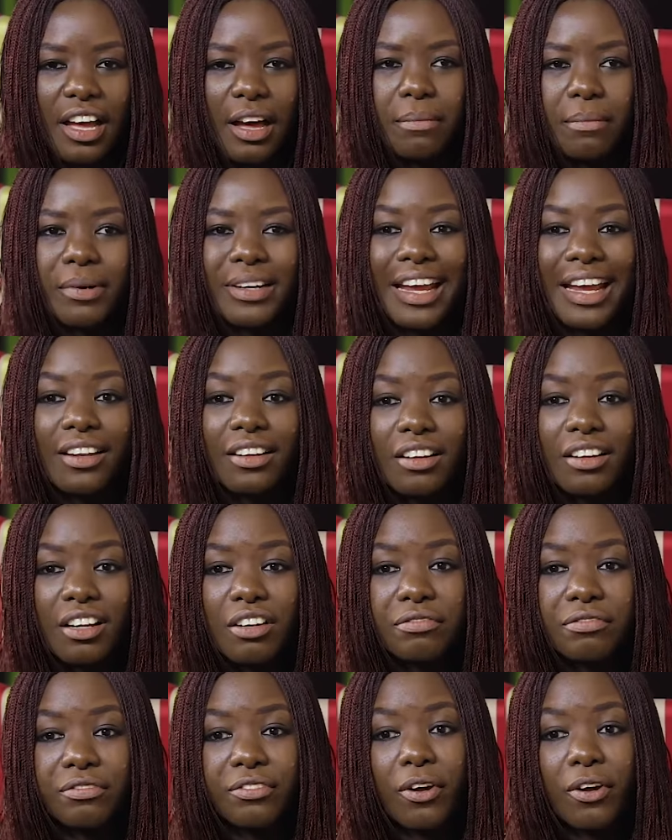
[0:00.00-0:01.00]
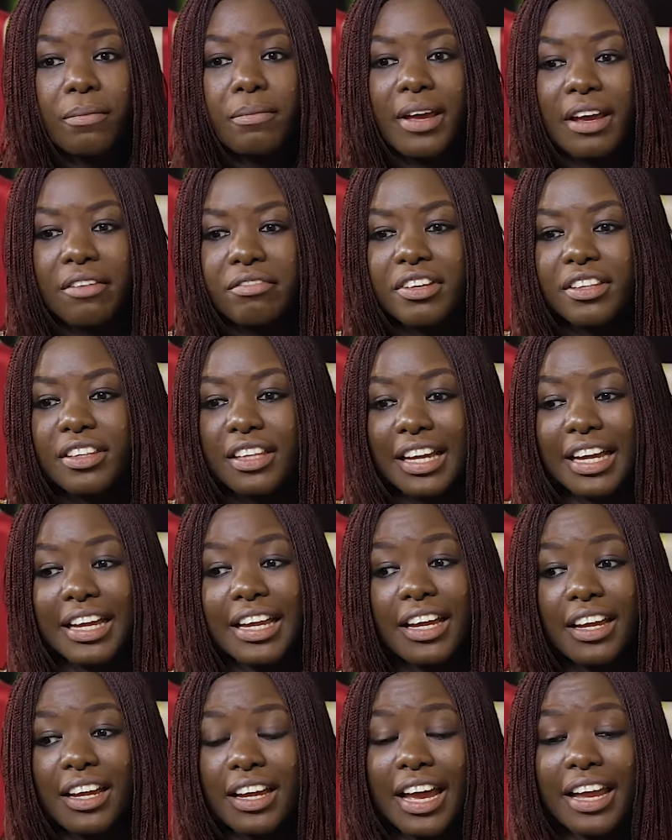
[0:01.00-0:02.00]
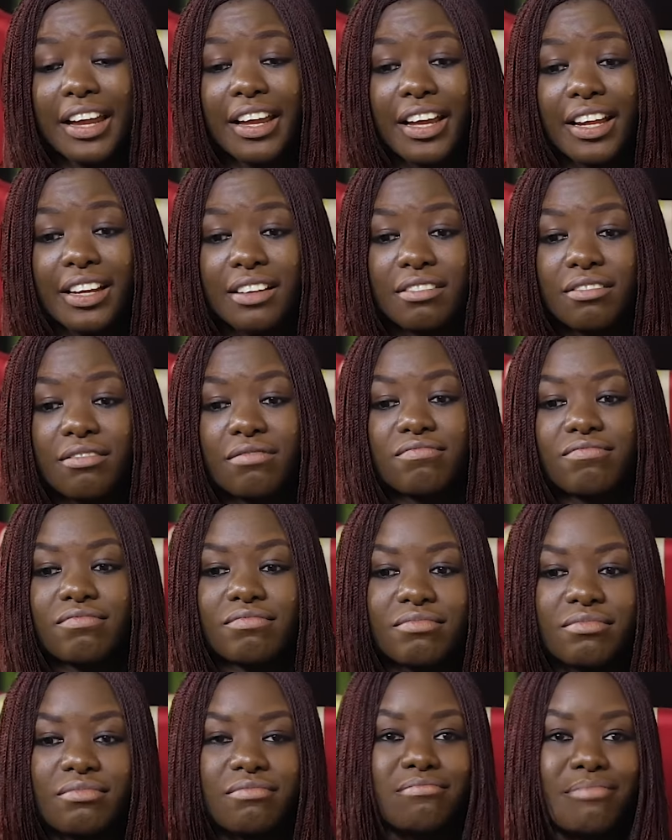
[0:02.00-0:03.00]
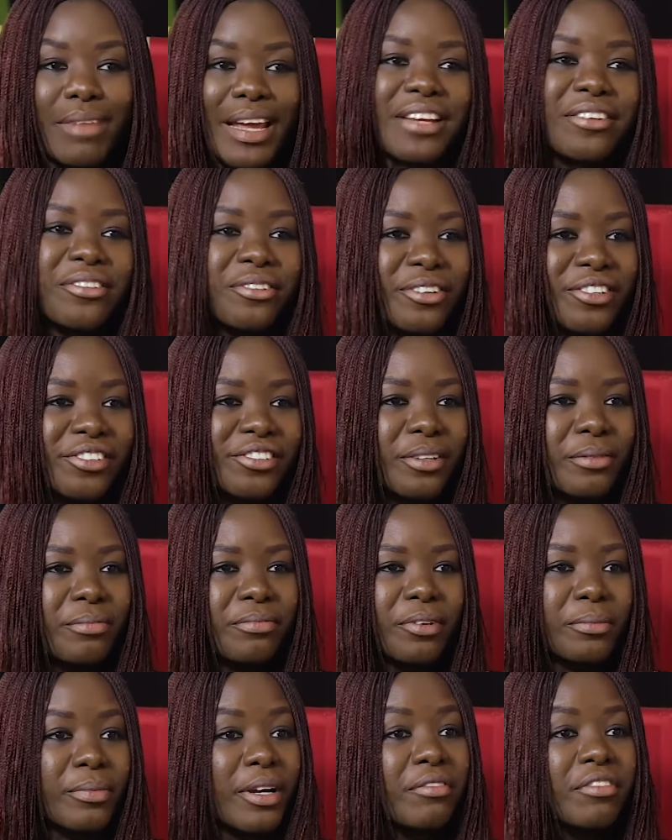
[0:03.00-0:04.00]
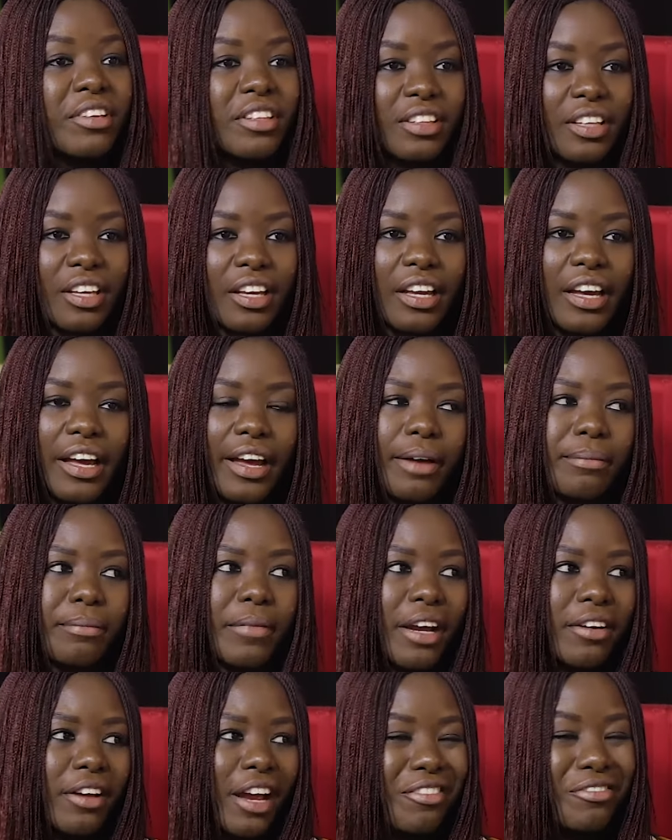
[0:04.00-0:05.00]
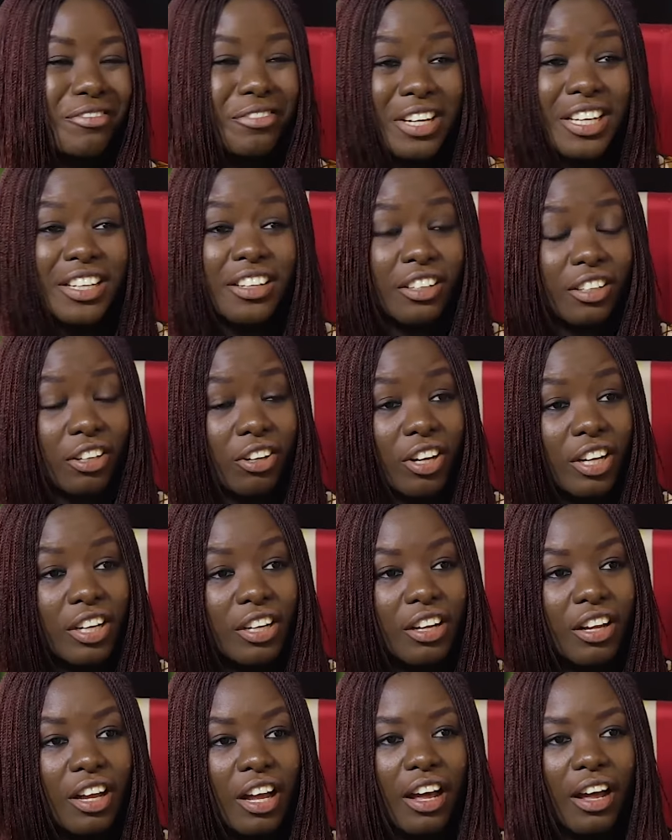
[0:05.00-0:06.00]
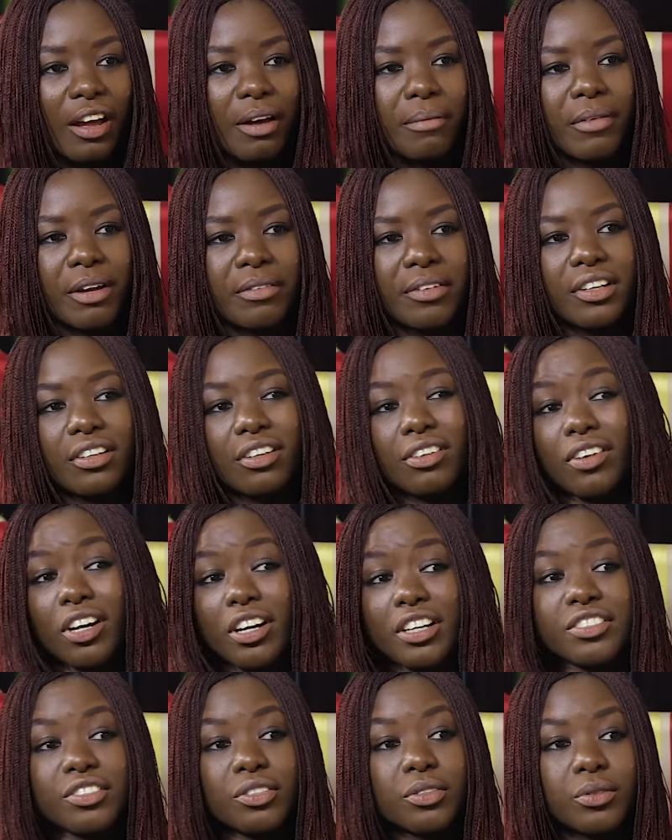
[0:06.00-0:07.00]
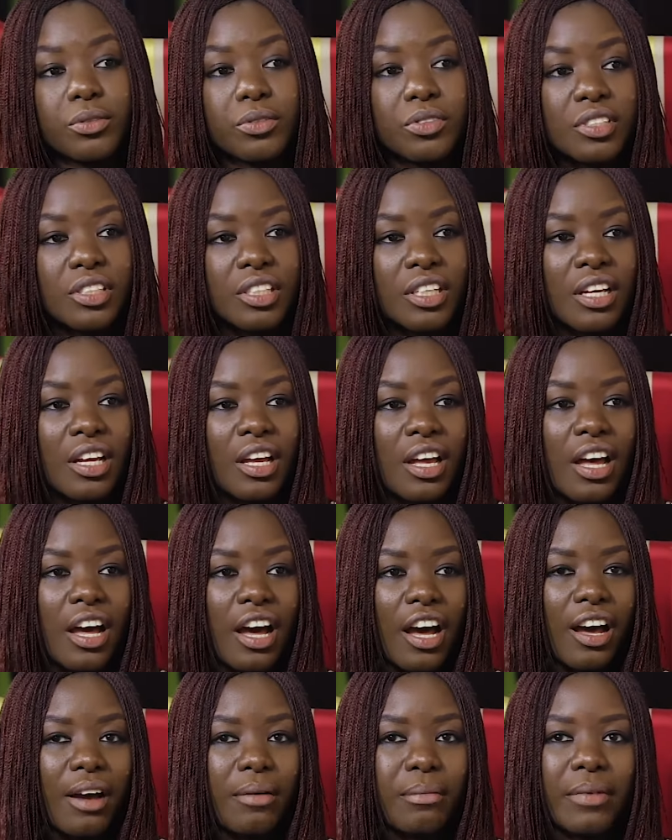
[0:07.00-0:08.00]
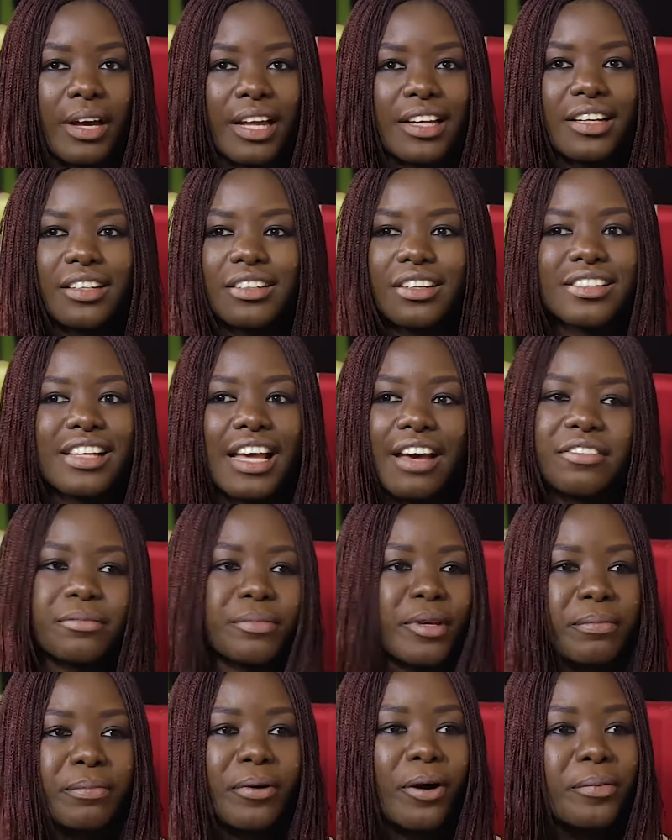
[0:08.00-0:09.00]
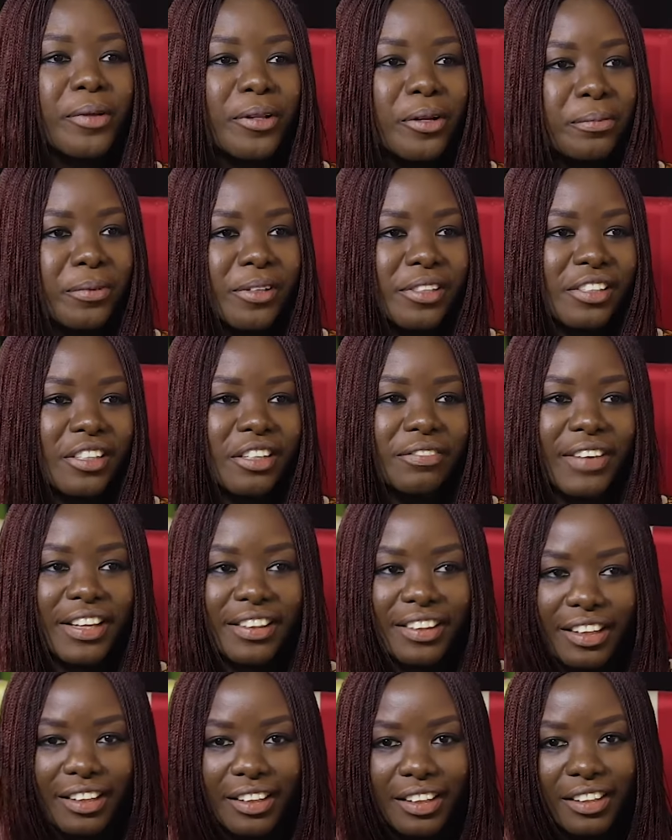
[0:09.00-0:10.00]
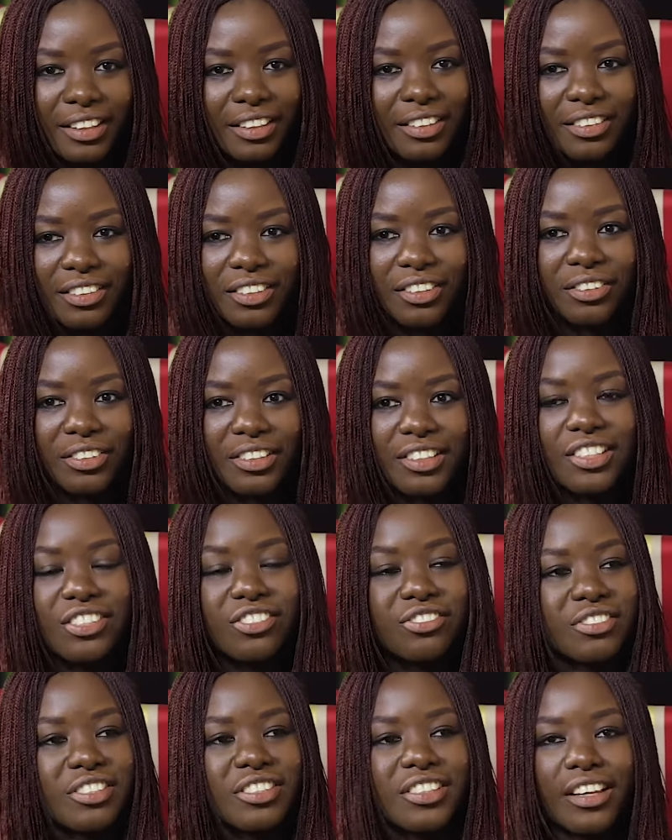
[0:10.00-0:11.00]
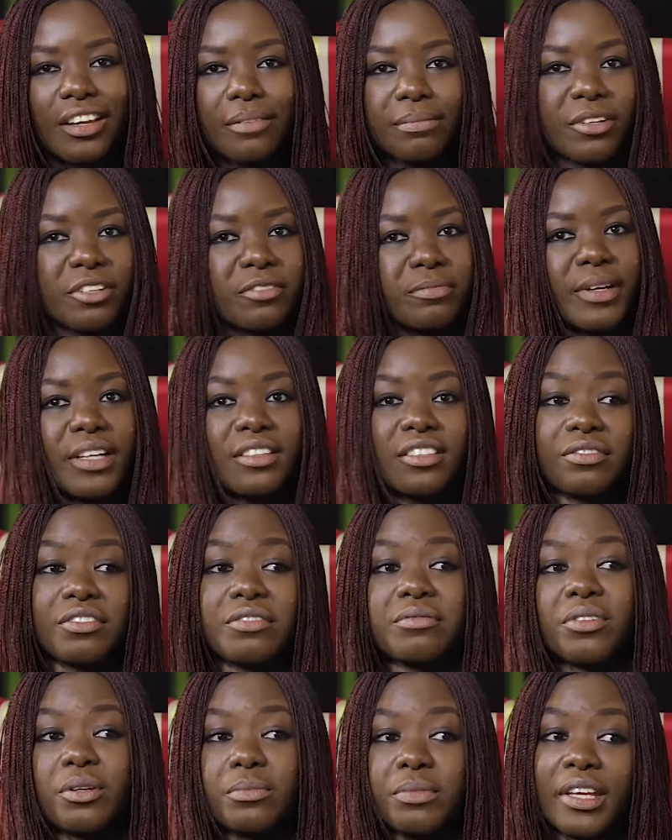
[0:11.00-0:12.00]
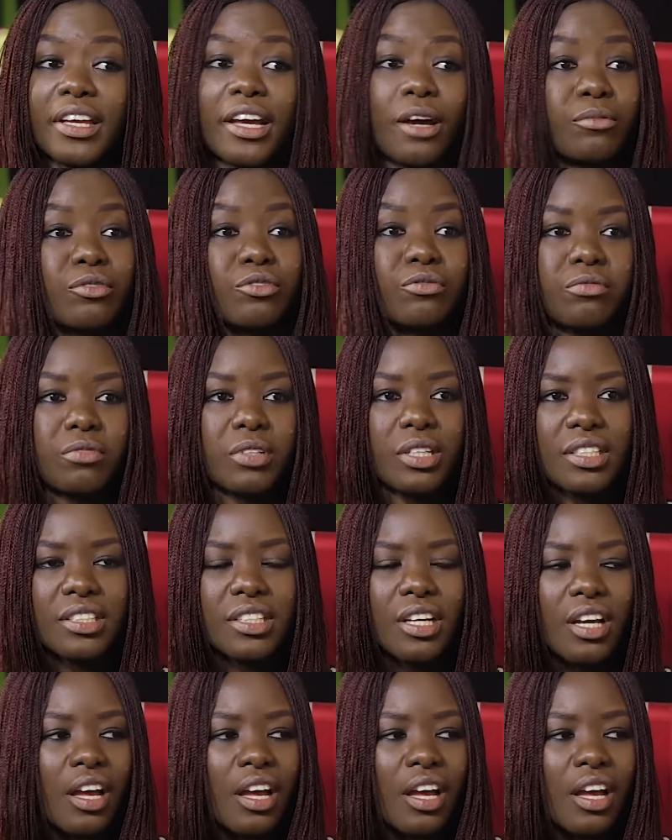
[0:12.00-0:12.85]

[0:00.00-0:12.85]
But I learn from everything. I get mentorship from everything. I read a lot. I read a lot of articles. And it doesn't have to be a popular person. If I think it's it's interesting perspective on something, I would read.